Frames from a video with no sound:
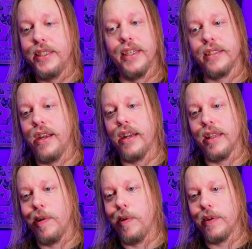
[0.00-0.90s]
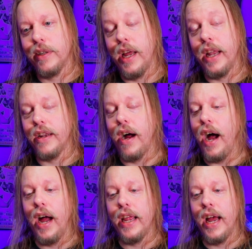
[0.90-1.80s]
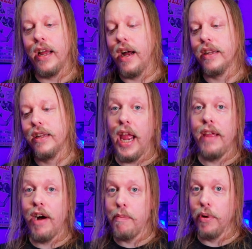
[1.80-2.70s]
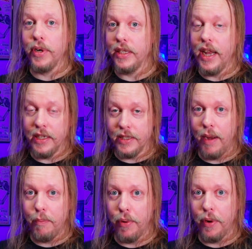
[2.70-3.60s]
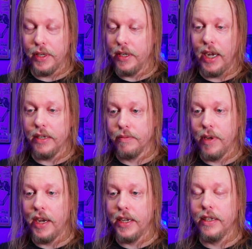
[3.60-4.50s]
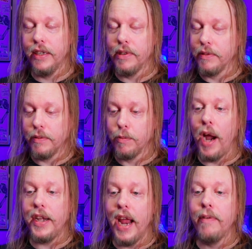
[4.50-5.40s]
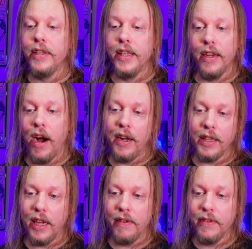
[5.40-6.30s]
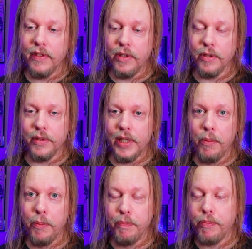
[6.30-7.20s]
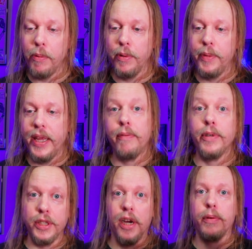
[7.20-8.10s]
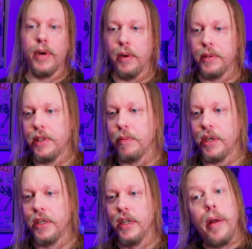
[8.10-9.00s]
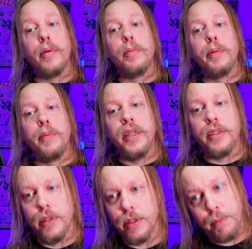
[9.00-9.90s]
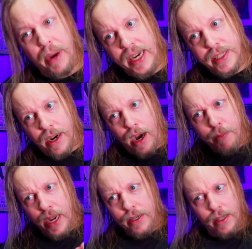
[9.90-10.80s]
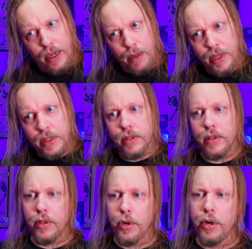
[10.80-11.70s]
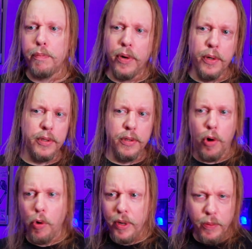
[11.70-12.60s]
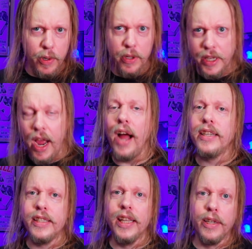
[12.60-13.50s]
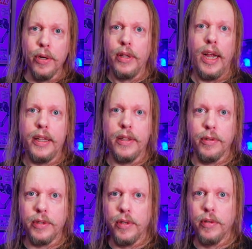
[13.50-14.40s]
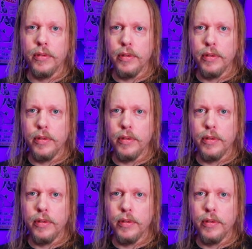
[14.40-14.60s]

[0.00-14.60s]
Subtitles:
just got long and I gave up on it at some point. I didn't even write everything I love because that would probably be every genre out there, but honorable mentions: space combat, like I mentioned, third person open world. Yeah, I still do like those, you know,